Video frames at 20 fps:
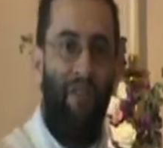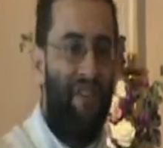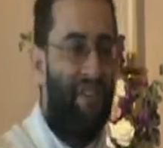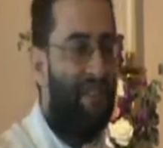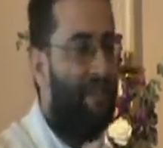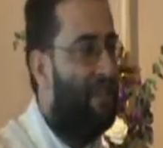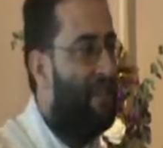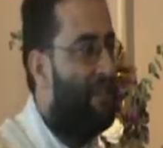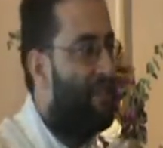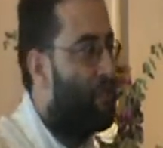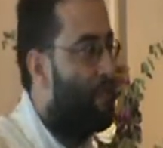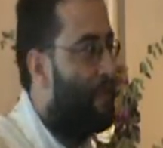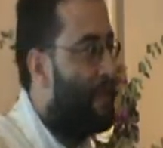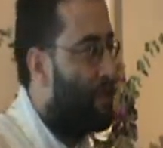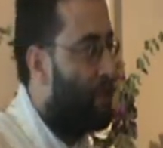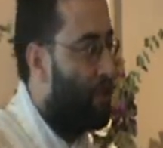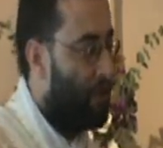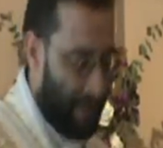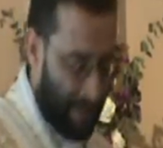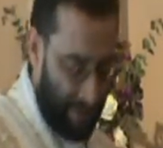Now this
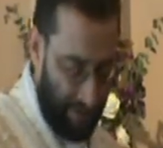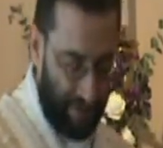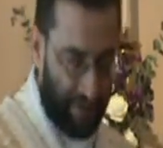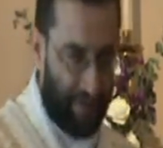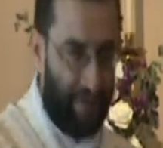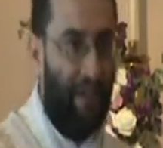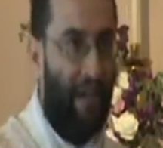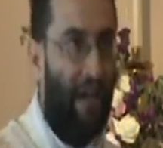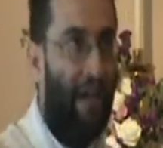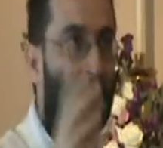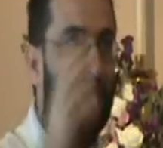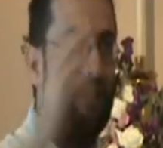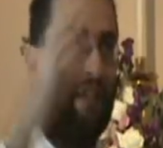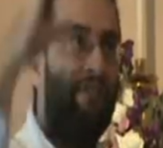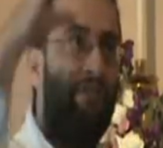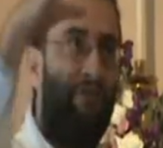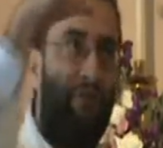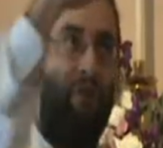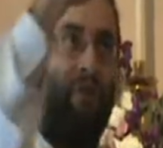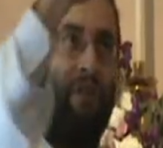needs to be corrected.
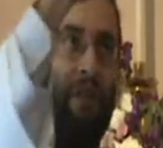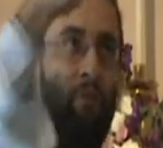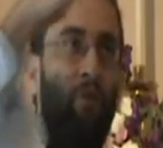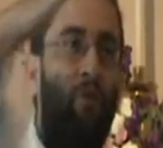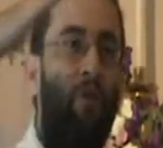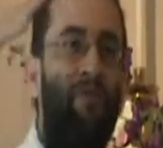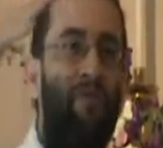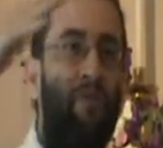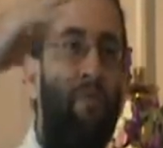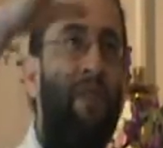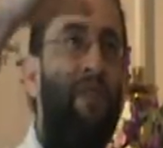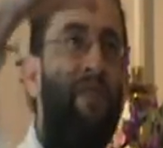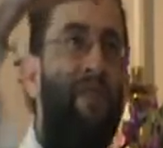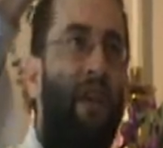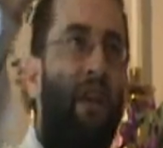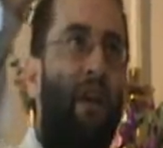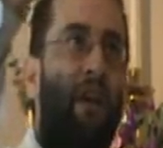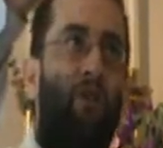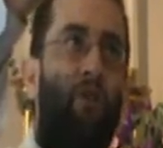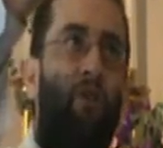And then internal liberalism
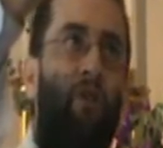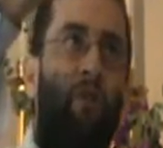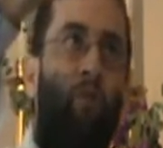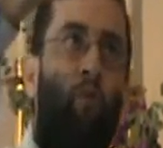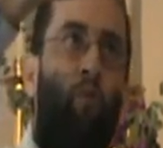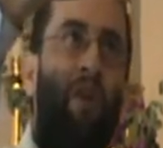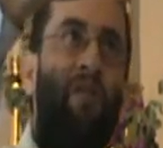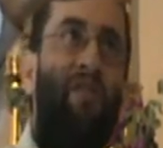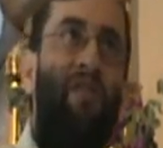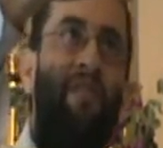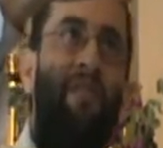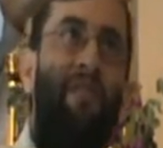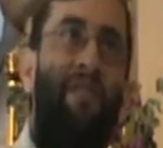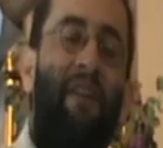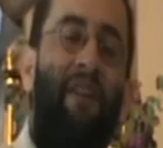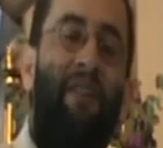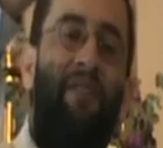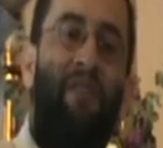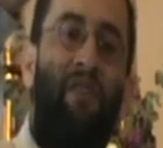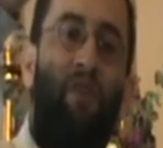is,
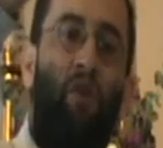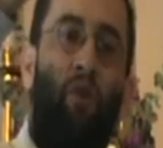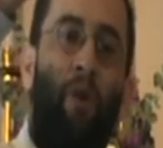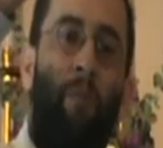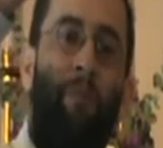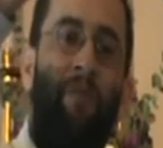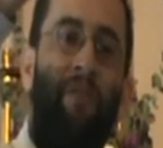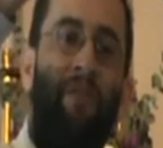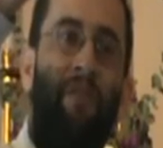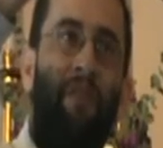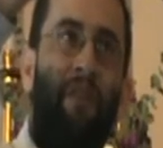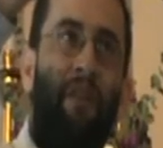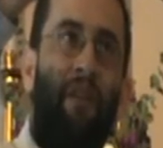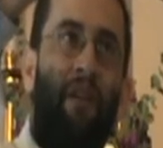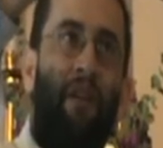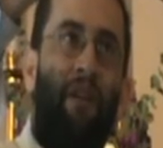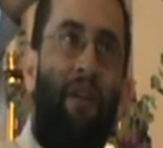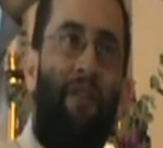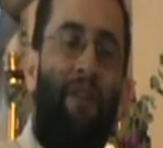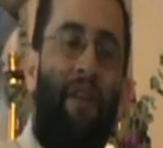once the intellect is corrected,
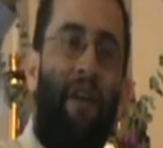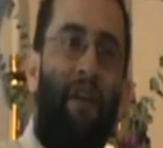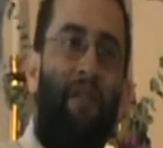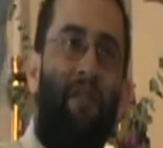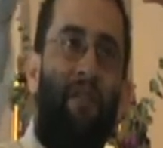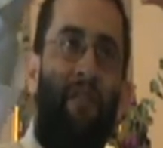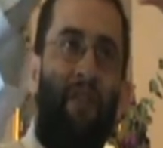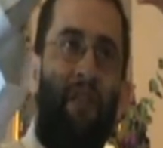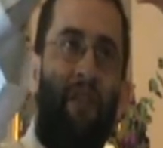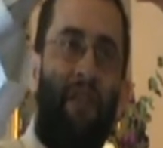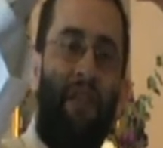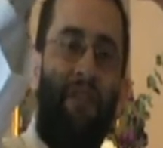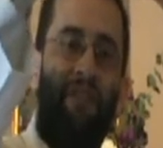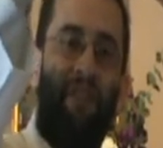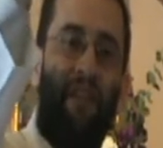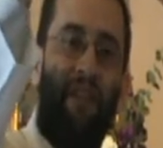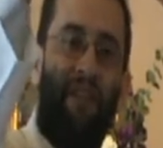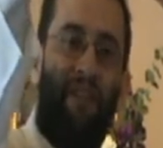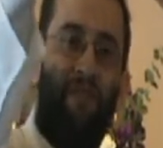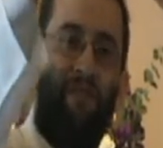then
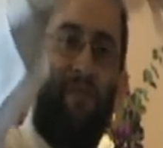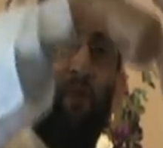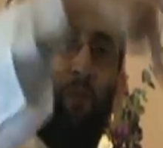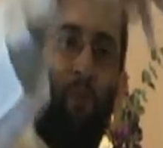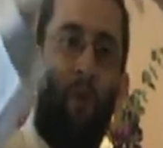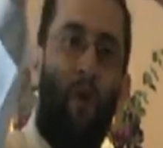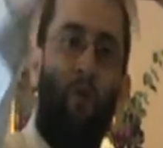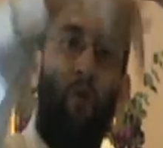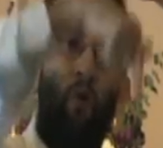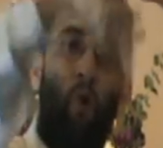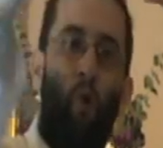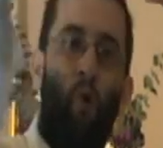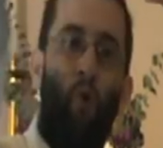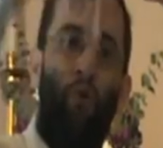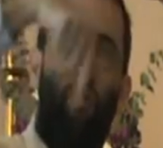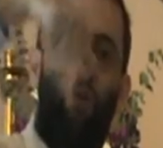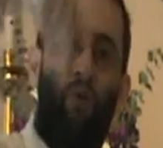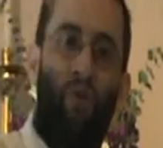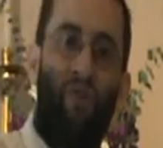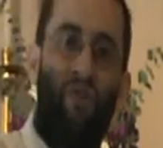the intellect gives the wrong
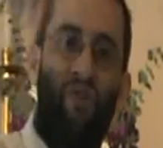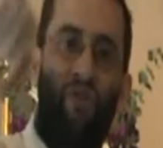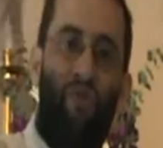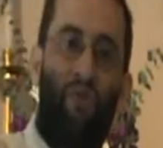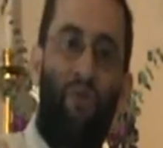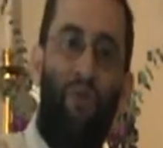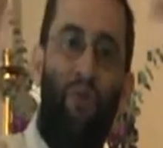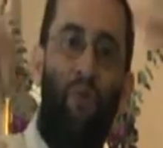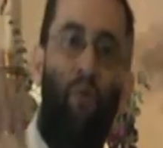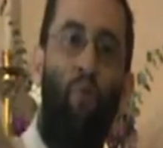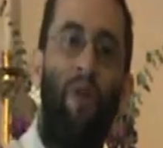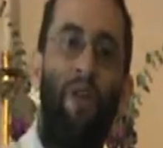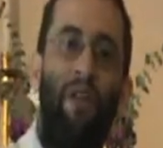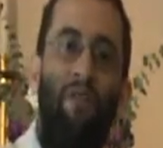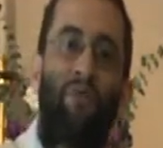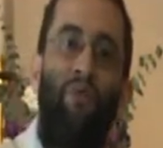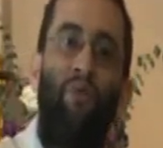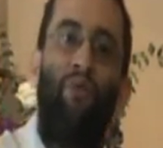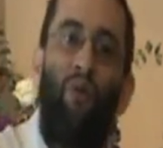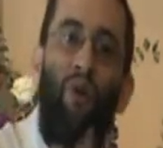orders to the
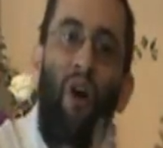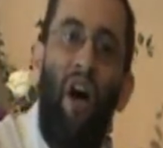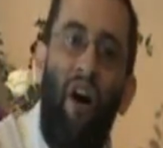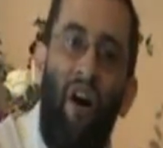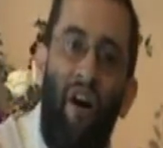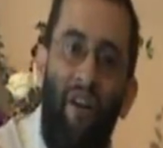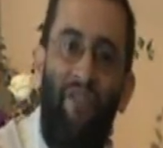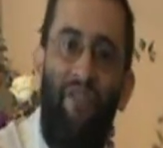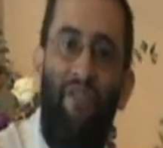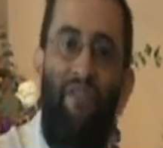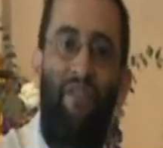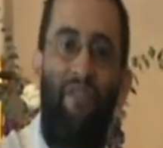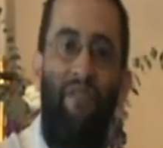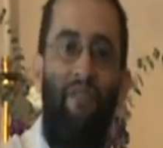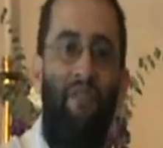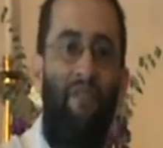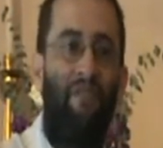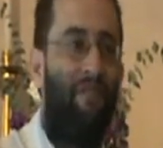will, to the heart.